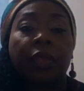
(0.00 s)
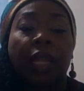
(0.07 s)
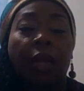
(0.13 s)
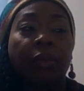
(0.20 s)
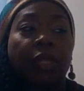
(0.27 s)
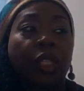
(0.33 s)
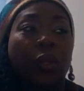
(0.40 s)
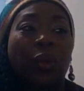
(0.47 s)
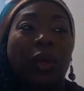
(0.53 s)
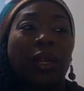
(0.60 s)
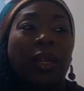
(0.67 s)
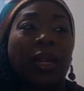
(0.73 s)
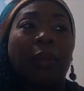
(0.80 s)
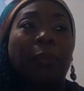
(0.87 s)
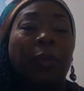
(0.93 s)
I'm
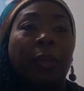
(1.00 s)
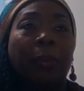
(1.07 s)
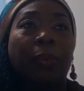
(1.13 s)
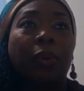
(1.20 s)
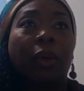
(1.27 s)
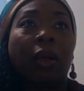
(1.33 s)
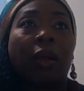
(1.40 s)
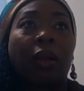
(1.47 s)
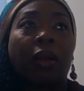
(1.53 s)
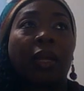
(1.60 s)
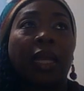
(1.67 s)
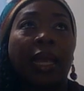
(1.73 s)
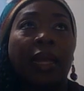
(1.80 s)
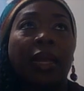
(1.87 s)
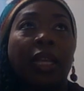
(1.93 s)
sure that people are
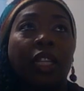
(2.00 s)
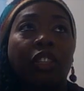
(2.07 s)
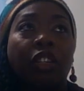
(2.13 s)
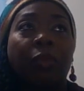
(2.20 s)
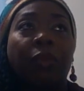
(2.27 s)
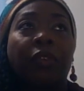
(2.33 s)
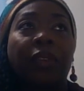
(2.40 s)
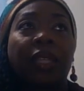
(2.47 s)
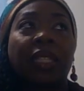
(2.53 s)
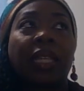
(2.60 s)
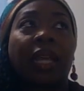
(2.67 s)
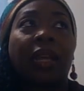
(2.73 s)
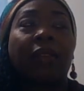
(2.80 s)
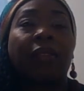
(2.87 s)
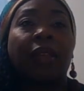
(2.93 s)
getting in trouble for this
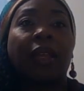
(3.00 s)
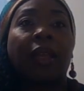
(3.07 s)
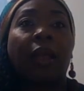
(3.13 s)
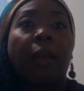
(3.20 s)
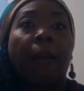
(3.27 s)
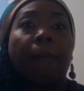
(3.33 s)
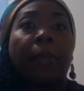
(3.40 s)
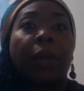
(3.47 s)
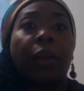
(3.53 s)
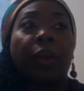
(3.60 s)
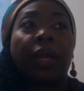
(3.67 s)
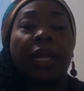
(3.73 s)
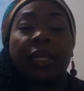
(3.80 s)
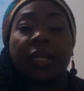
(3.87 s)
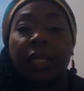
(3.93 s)
kind of thing, but
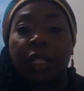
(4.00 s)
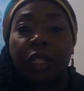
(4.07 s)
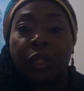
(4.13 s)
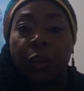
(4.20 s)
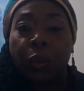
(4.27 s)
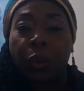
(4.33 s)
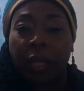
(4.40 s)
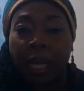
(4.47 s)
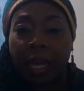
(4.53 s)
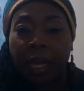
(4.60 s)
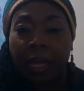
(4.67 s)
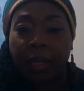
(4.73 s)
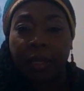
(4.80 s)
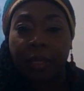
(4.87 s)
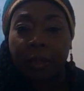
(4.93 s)
when I see school
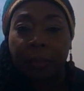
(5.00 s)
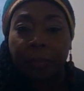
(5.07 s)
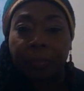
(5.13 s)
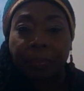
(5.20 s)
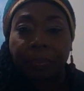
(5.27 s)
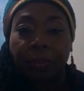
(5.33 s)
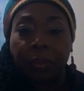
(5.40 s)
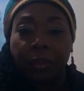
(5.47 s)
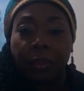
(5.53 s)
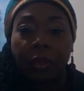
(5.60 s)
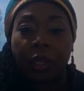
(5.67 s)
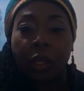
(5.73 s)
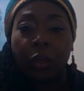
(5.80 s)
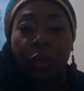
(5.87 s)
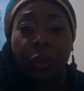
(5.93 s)
kids,
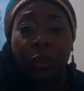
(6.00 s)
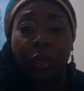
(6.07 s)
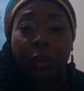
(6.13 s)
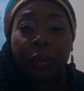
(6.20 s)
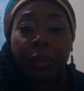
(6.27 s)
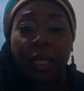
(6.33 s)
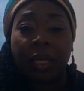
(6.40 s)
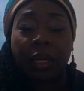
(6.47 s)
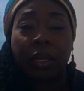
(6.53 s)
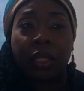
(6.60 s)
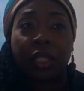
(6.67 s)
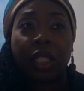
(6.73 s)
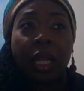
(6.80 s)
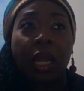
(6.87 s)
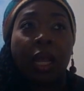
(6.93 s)
do your
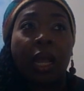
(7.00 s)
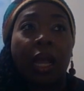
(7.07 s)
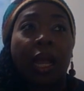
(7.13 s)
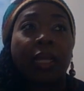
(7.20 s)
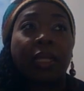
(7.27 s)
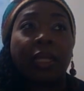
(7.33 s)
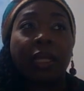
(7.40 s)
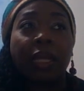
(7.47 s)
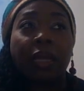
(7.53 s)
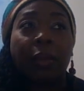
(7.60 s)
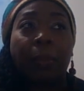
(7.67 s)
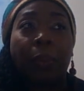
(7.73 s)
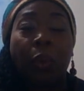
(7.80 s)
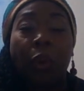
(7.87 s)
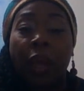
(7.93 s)
research and see
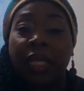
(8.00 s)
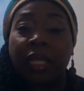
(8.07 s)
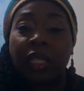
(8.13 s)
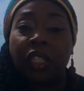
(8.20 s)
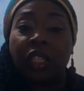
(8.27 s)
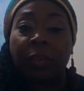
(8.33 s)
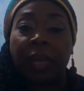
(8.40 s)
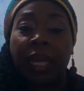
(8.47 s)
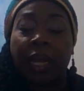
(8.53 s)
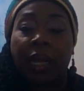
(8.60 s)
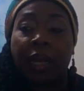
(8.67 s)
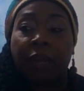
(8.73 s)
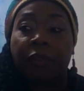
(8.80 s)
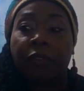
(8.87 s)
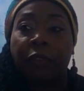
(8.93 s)
the boys in
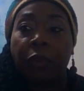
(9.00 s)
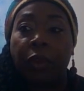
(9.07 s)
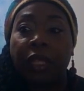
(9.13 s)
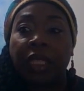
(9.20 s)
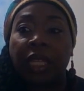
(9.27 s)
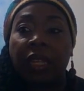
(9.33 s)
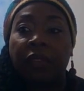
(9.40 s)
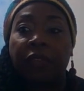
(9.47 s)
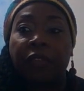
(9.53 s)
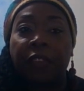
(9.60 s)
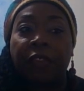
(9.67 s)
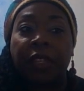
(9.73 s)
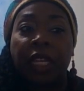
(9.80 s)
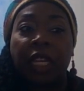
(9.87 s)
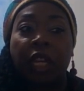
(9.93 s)
Jamaica, 14,
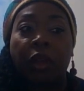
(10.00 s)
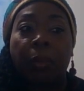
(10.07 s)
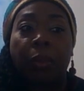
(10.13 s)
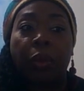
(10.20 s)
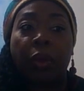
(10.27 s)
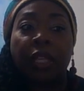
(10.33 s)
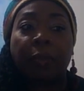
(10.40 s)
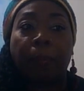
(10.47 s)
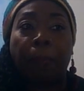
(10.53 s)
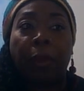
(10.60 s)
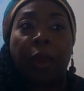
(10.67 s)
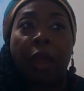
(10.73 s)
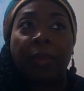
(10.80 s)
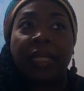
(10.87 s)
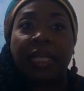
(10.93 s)
15-year-old boys
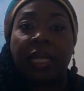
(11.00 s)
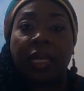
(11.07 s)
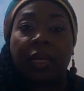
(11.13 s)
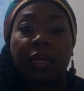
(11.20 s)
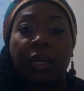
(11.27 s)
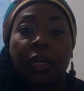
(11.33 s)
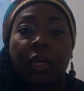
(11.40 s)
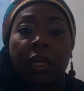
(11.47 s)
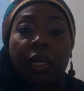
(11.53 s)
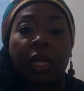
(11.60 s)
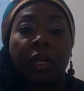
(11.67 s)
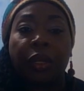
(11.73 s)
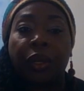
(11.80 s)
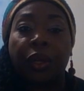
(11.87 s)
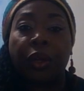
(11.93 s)
plummeting
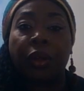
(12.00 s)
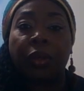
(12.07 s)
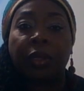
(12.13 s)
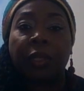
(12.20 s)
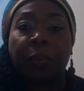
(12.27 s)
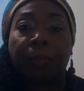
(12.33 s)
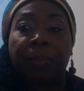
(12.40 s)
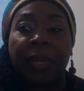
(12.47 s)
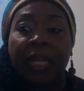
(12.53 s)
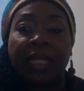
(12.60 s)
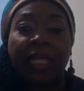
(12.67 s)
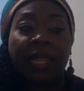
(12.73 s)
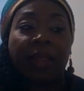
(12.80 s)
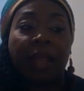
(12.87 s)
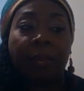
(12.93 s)
little girls,
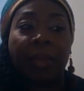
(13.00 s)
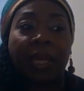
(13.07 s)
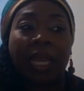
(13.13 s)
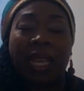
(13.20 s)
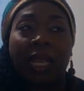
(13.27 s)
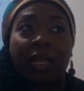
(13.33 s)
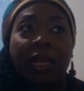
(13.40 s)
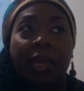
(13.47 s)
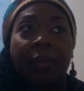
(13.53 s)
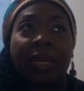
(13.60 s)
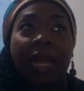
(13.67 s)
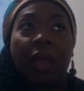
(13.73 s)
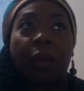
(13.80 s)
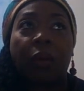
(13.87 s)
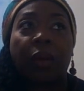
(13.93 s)
beating them, kicking them
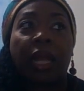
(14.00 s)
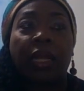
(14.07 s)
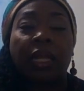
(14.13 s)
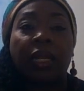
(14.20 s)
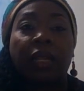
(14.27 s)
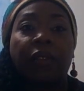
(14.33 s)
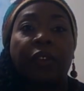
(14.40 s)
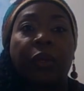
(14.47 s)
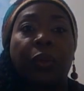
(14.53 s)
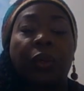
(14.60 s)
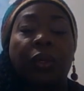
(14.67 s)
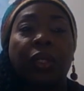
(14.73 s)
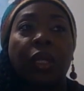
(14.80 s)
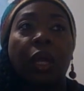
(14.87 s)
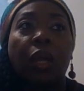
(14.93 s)
down, and
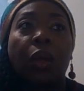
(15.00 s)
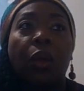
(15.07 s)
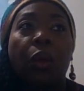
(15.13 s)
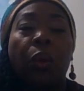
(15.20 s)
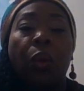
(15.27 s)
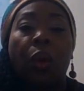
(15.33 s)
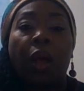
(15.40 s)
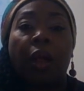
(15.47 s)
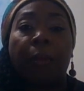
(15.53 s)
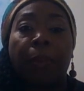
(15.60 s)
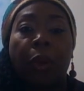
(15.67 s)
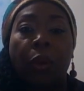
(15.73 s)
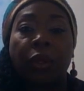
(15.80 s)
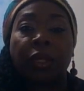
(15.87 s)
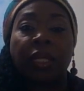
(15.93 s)
individuals who are
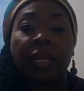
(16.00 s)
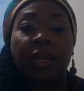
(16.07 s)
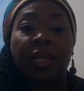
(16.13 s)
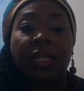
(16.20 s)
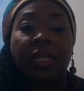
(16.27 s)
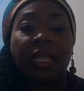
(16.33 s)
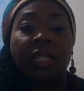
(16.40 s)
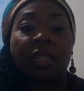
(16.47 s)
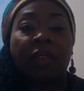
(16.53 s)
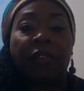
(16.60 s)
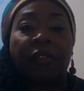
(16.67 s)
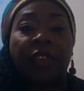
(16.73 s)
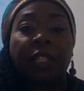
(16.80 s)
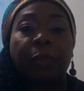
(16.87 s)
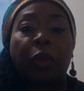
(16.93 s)
posting these things
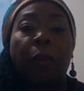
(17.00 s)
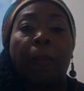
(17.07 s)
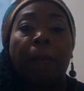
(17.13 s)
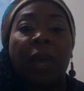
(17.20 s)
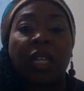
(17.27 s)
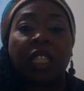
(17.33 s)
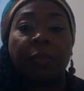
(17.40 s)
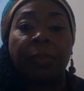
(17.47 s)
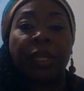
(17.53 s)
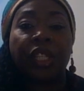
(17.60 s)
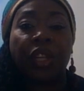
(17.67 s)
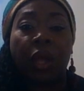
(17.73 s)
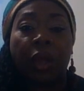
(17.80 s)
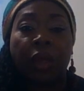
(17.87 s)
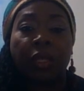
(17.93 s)
on Facebook must be
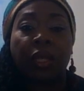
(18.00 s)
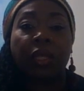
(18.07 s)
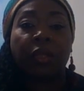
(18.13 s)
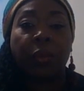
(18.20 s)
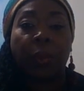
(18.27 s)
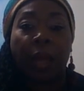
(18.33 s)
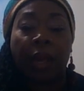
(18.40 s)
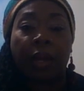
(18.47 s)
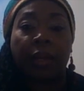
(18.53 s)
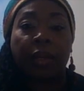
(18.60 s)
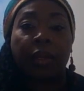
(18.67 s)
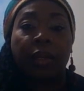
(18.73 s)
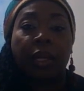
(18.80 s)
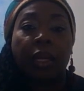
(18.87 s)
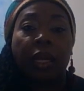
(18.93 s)
charged as well.
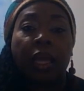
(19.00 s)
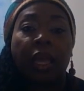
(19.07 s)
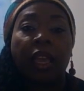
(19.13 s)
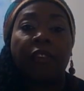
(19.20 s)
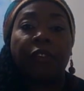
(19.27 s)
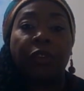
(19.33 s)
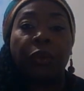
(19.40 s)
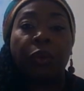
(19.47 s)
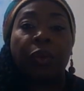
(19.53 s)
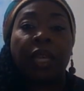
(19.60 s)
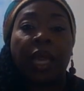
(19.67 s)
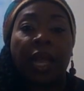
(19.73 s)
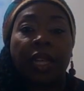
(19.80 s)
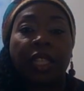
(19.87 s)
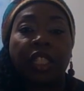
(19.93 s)
If you
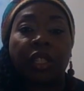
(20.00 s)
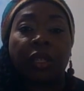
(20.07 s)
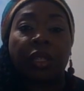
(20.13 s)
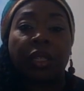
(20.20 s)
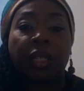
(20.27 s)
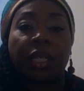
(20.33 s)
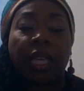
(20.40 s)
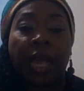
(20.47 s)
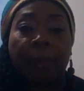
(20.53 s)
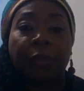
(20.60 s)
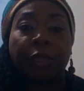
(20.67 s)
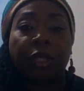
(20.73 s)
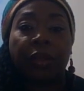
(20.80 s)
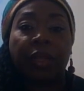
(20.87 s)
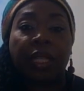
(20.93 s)
capture
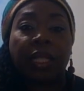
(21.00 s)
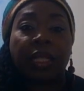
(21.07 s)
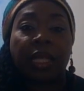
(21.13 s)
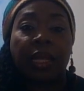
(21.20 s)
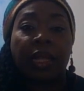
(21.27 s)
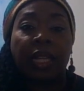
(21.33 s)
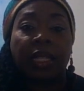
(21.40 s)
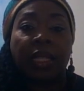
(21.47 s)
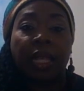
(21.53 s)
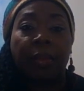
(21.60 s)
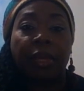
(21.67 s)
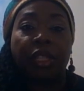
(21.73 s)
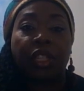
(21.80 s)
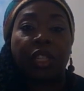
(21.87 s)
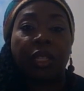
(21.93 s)
these
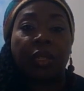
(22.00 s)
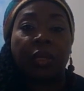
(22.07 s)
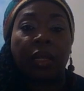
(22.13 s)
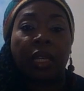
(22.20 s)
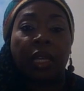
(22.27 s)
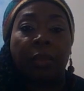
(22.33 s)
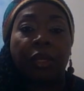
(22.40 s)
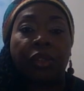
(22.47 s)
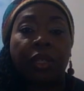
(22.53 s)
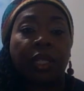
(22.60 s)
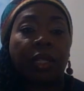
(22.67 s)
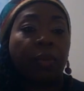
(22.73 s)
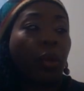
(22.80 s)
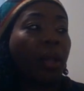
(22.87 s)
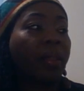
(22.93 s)

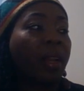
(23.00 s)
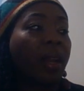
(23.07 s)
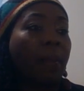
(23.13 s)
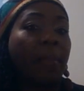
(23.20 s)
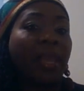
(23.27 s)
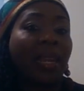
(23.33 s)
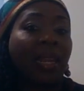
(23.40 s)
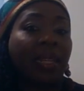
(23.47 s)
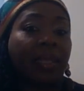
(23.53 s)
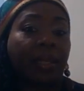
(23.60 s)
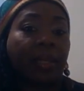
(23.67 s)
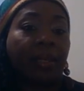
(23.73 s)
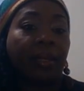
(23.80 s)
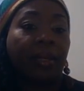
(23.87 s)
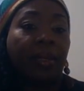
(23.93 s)
images more than a
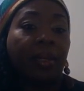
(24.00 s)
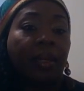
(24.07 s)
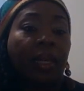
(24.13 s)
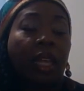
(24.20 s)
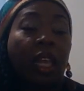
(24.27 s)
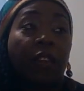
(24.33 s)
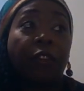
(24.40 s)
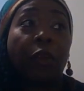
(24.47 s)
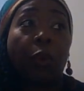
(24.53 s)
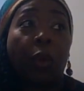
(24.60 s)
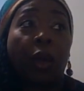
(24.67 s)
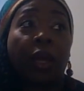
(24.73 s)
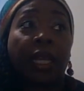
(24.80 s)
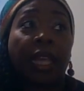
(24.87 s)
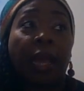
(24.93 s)
minute, if you
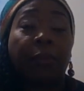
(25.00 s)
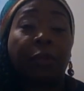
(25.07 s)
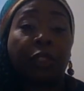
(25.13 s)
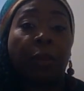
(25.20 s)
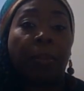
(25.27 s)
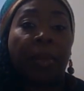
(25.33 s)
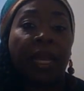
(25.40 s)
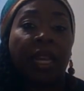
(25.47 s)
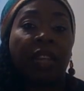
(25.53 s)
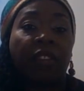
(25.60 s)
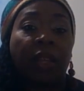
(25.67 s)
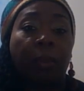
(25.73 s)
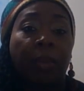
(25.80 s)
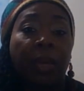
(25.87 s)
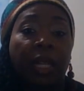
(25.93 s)
want to capture a
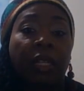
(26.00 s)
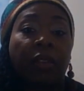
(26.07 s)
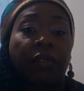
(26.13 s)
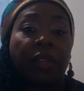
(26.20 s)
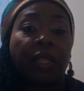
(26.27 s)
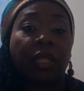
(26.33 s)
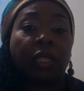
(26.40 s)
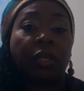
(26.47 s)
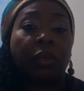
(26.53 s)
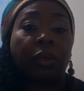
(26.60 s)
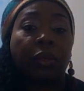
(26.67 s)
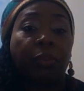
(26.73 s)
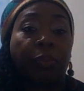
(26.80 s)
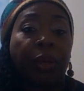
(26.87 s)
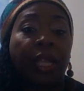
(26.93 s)
minute of it
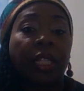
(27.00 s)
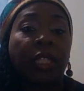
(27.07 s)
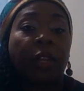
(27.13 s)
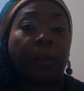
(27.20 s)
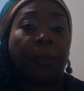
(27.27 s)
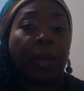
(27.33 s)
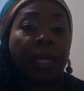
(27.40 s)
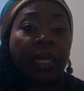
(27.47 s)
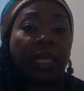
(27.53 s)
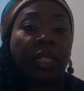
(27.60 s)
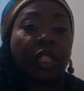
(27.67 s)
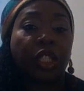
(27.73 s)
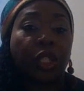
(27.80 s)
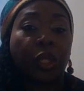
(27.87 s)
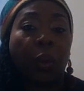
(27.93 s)
to bring it to the
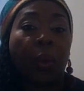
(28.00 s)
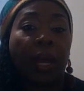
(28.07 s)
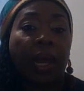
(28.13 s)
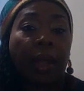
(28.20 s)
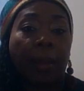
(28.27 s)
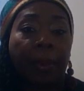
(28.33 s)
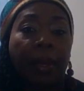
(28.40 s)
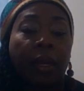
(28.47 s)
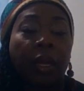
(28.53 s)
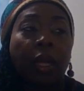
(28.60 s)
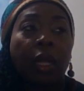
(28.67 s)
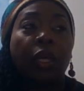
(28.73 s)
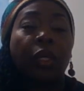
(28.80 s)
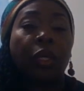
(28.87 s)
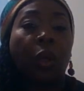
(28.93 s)
police to show what happened,
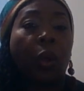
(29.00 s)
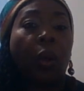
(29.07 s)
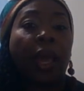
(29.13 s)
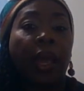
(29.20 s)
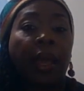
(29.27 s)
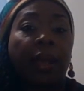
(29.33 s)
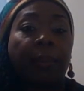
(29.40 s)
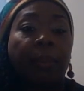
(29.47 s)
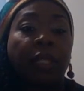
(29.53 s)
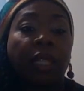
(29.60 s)
go ahead.